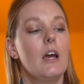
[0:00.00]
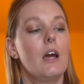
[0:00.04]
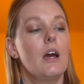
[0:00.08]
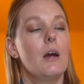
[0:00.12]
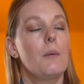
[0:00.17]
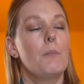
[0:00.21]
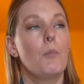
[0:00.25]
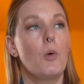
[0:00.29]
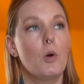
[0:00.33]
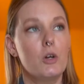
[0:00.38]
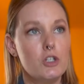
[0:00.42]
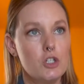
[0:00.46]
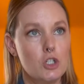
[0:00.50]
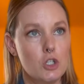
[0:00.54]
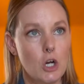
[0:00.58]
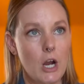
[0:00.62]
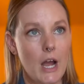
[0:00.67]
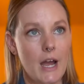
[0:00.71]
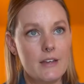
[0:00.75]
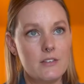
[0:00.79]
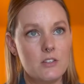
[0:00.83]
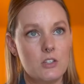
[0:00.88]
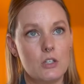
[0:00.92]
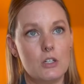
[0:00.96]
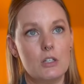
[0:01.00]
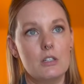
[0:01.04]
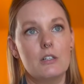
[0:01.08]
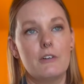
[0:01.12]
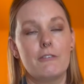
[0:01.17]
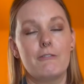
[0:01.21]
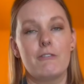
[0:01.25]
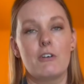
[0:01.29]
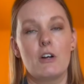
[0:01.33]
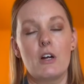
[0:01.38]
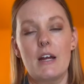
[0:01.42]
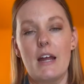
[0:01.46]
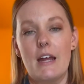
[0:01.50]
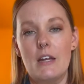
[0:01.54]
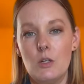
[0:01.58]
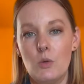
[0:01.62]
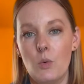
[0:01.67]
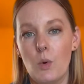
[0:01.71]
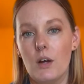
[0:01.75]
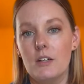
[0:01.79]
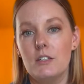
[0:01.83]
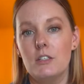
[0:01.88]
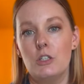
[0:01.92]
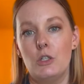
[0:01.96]
moisturizer for
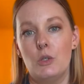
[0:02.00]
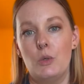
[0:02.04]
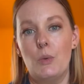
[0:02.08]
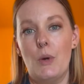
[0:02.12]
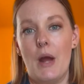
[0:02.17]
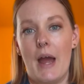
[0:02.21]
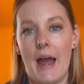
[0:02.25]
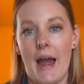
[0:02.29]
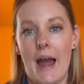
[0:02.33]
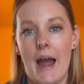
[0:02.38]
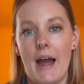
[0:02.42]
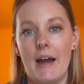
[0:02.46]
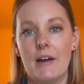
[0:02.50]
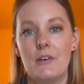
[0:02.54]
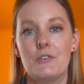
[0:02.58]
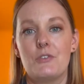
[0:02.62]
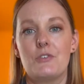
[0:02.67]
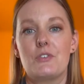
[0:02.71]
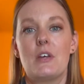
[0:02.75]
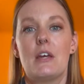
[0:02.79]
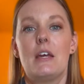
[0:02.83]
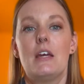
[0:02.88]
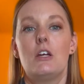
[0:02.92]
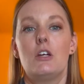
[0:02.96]
anyone who has